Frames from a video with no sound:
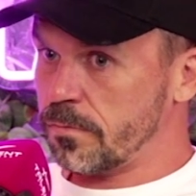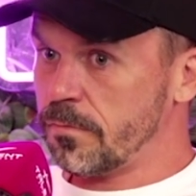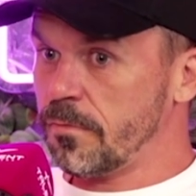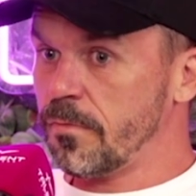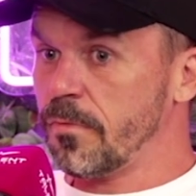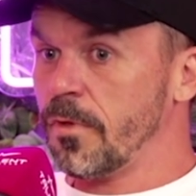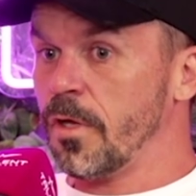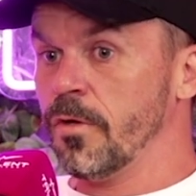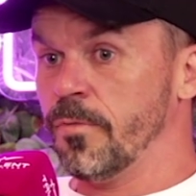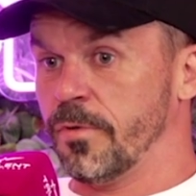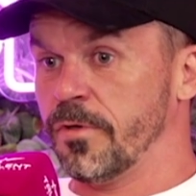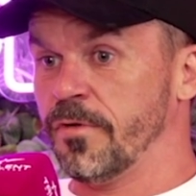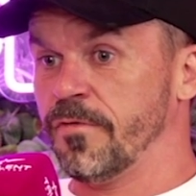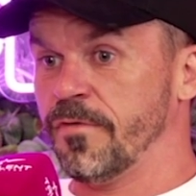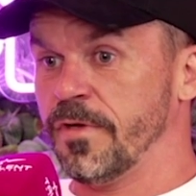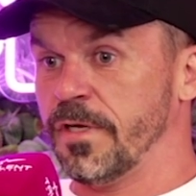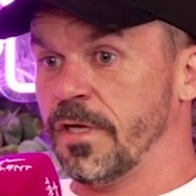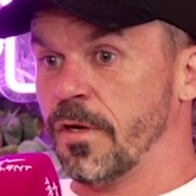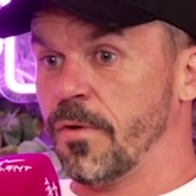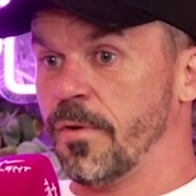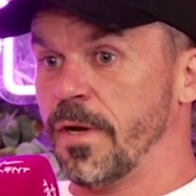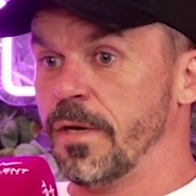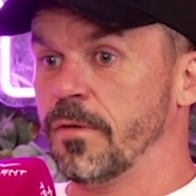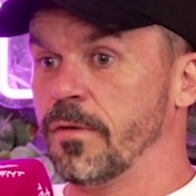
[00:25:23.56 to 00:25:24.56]
you put a
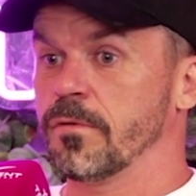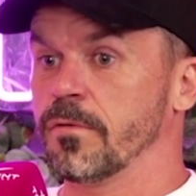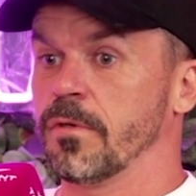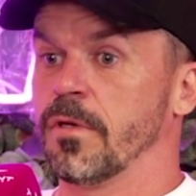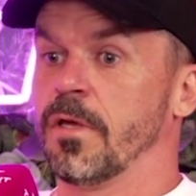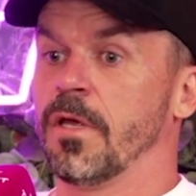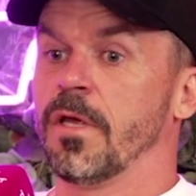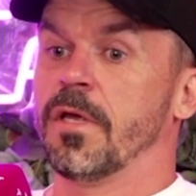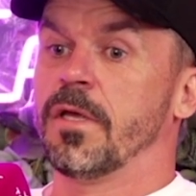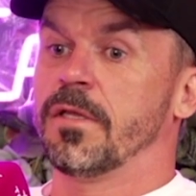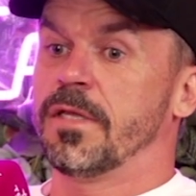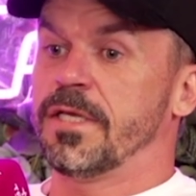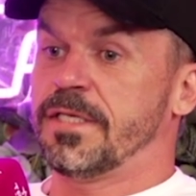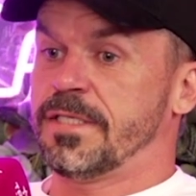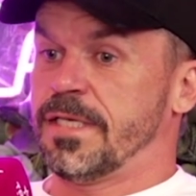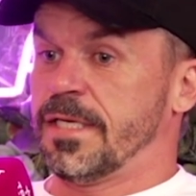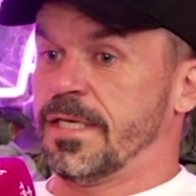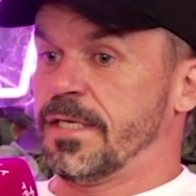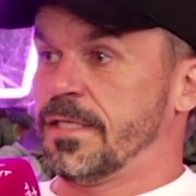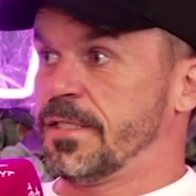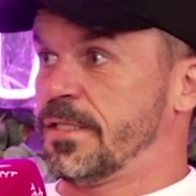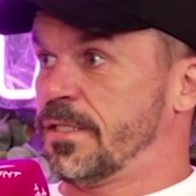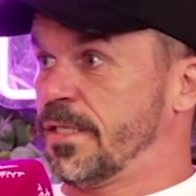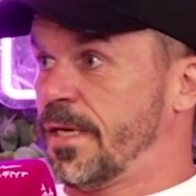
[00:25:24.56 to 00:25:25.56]
video out, they
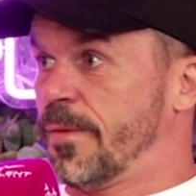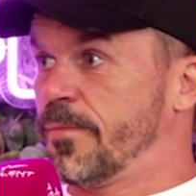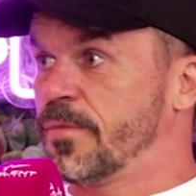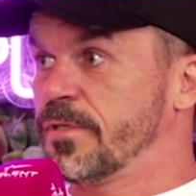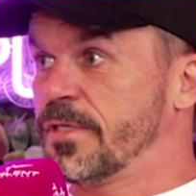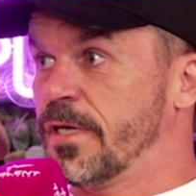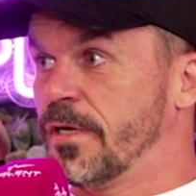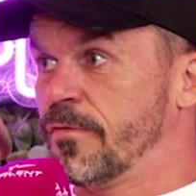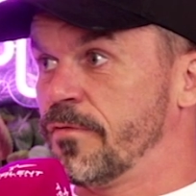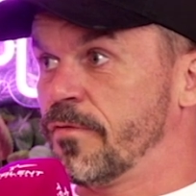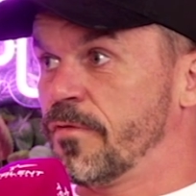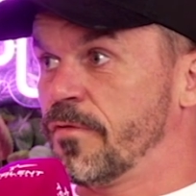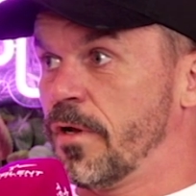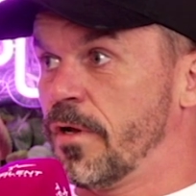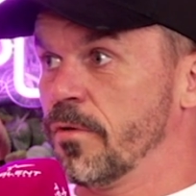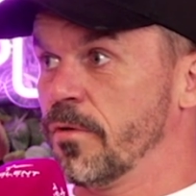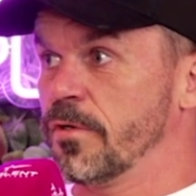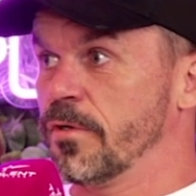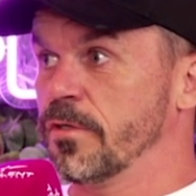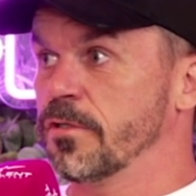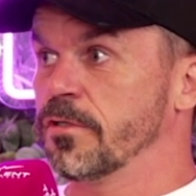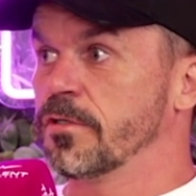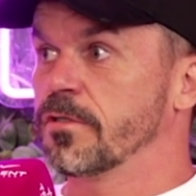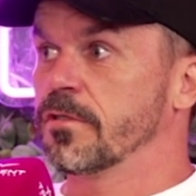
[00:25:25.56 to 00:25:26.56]
send it to 10% of your
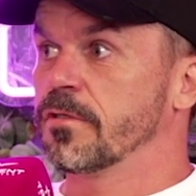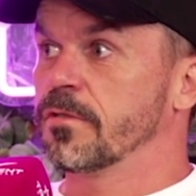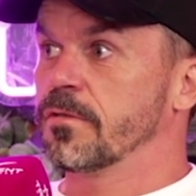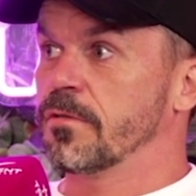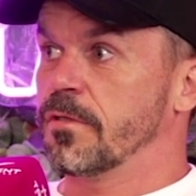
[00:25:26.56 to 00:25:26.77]
followers.